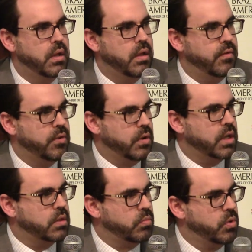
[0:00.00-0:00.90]
If you look
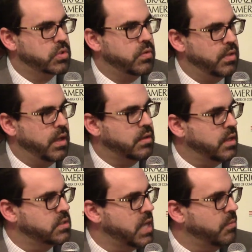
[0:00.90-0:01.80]
at the roots of the
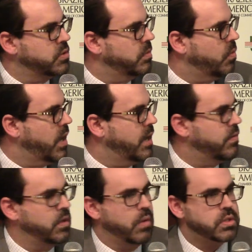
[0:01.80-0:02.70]
anti-establishment
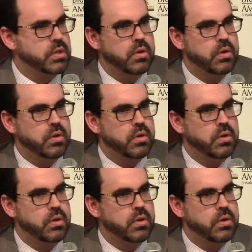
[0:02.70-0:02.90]
wave in the U.S.